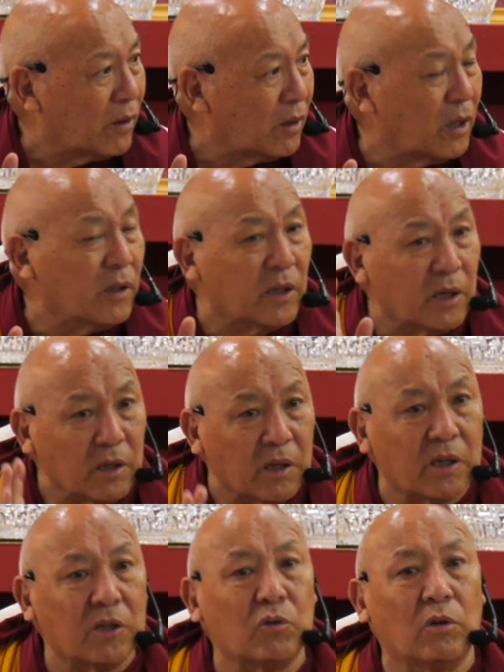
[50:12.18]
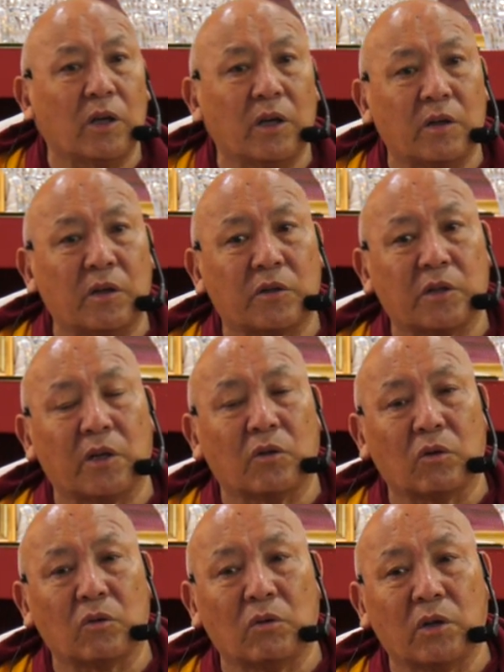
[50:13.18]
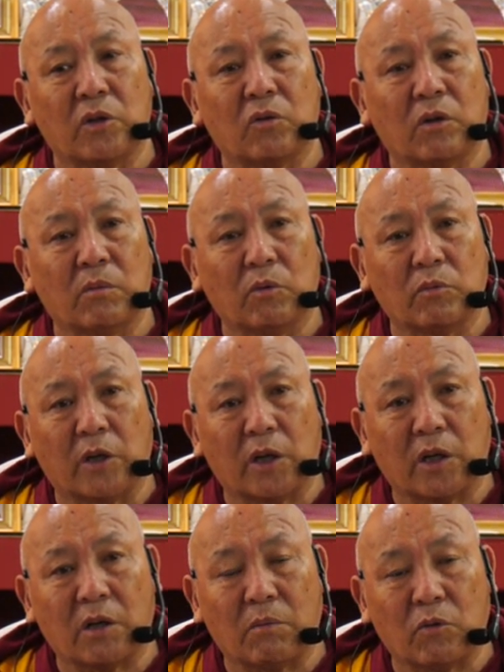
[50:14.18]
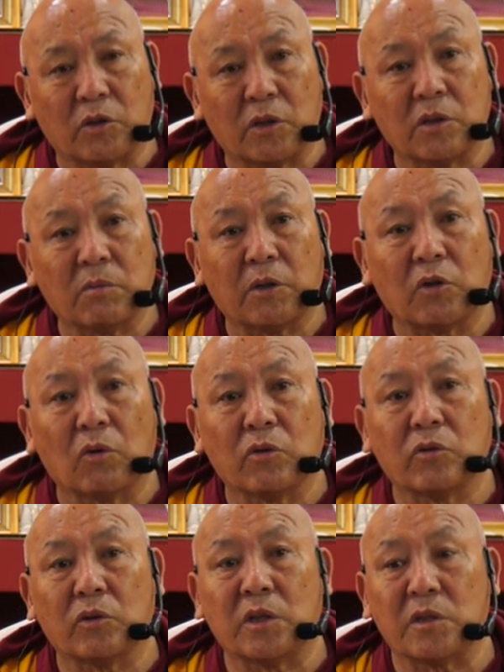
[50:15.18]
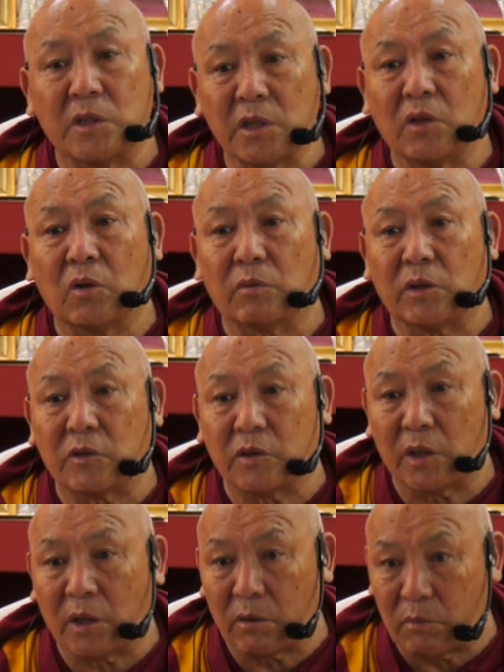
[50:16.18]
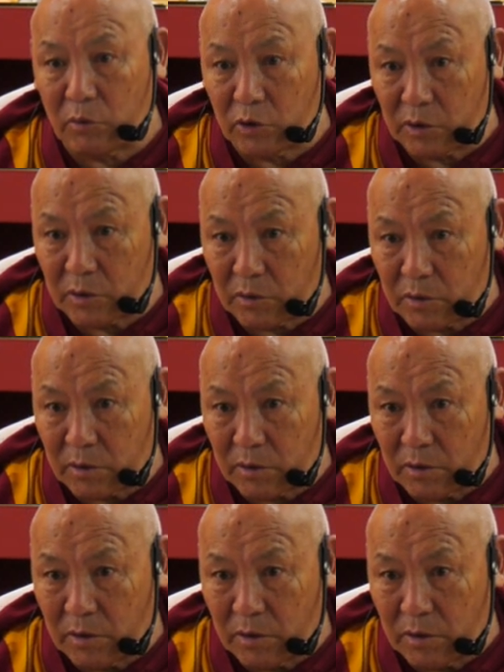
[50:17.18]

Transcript: And then gradually it is said not only you remove the negative emotions but also the seed of these negative emotions.